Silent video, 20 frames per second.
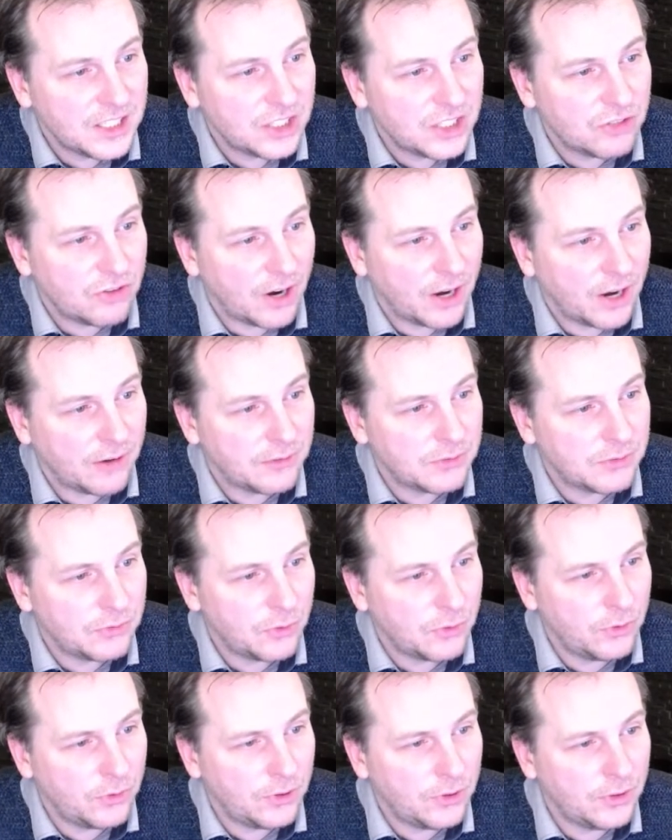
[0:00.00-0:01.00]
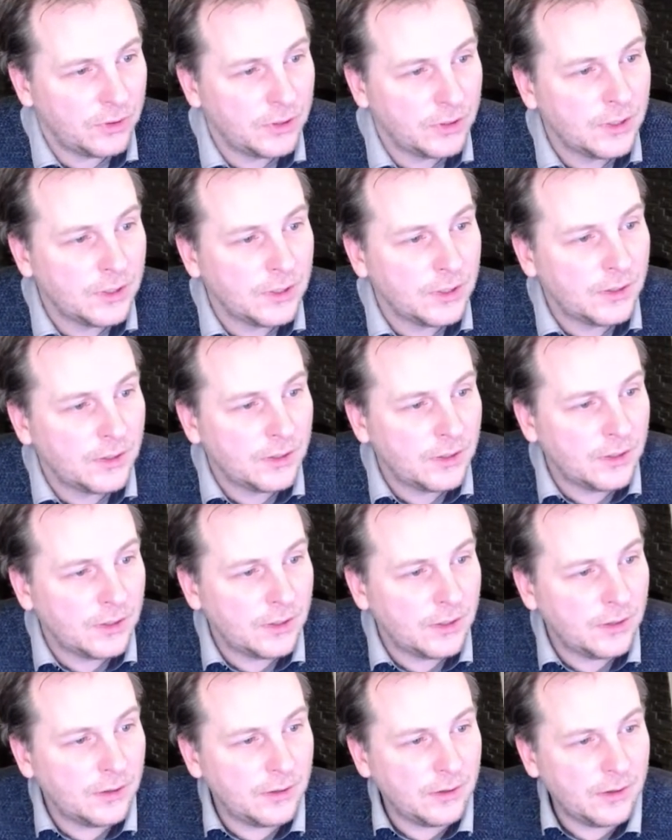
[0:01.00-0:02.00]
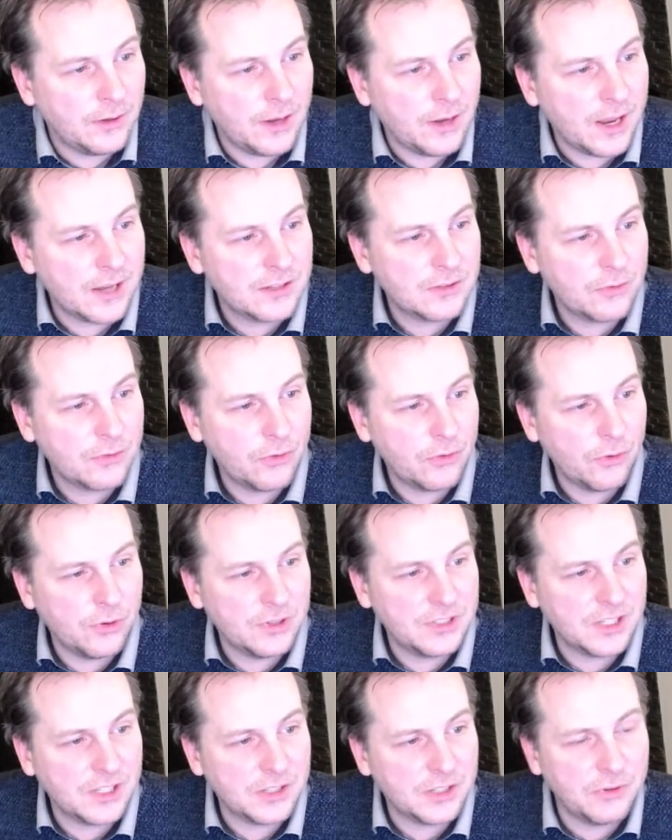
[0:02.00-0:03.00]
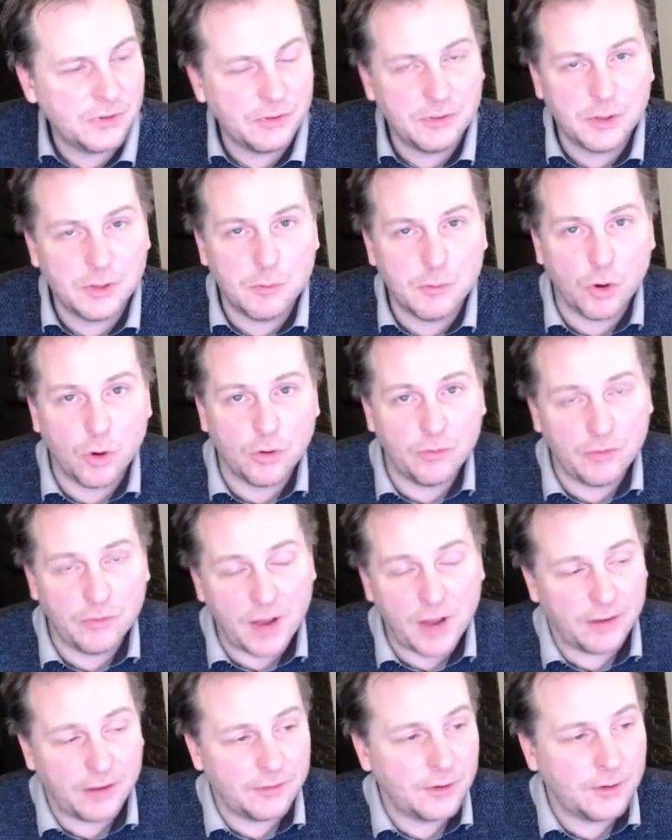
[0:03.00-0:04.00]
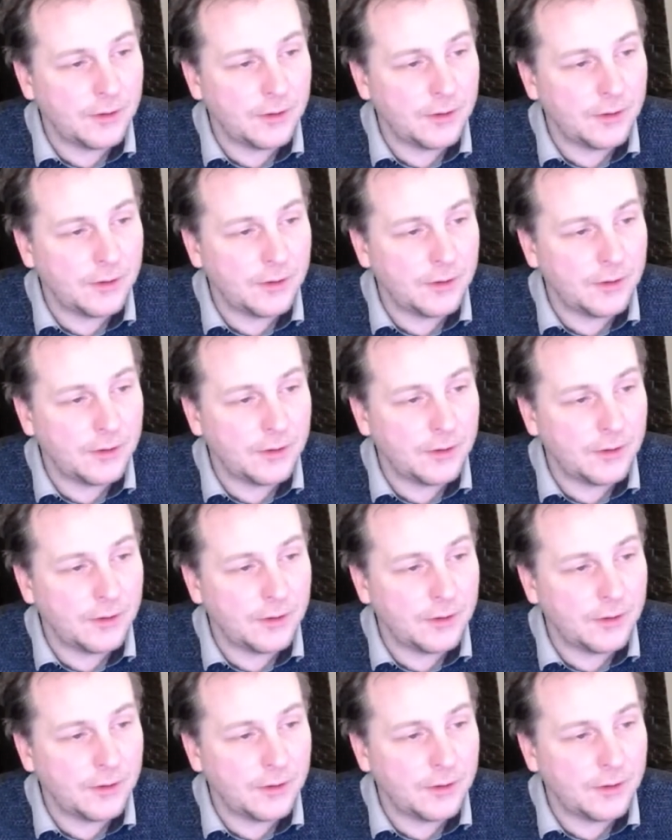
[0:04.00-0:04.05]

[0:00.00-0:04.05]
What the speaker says: drives for the X3650 Model 5?